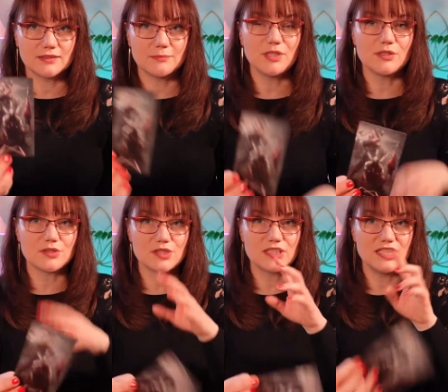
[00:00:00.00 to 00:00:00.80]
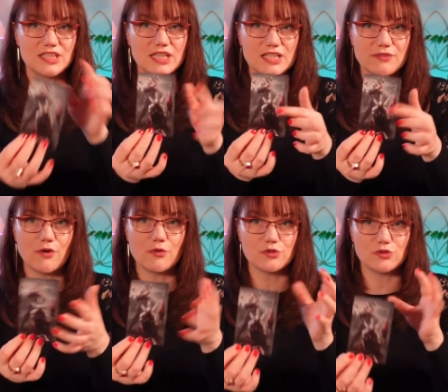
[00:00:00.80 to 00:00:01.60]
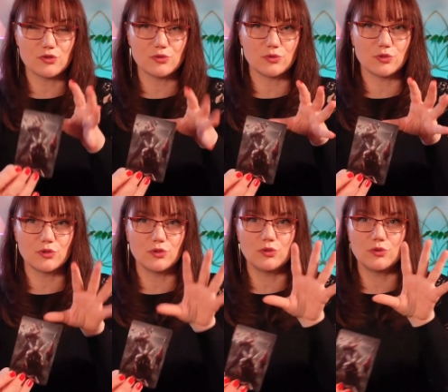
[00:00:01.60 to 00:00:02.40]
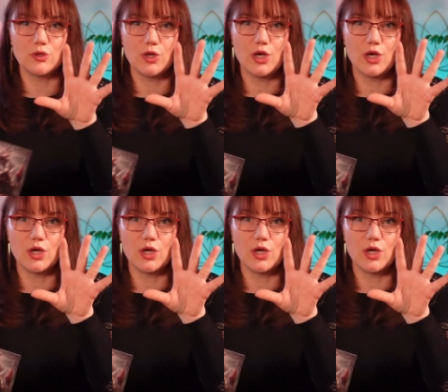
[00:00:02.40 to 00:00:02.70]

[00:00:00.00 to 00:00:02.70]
because this has forced you to